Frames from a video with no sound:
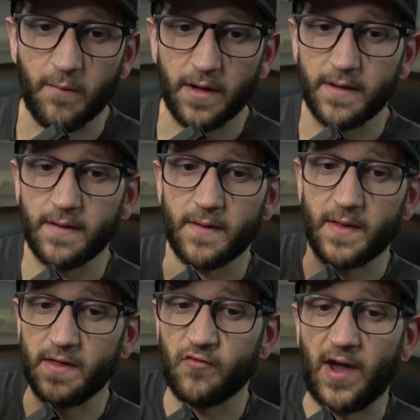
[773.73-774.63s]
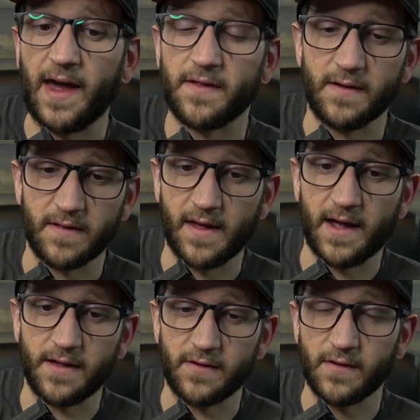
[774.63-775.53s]
but this chassis
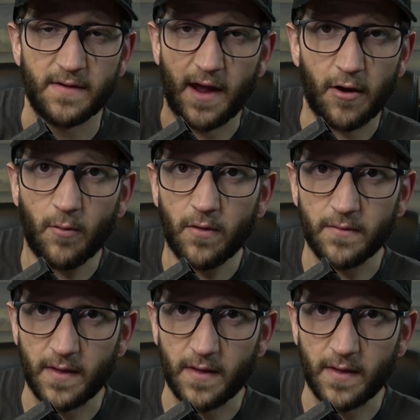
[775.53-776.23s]
design is just terrible.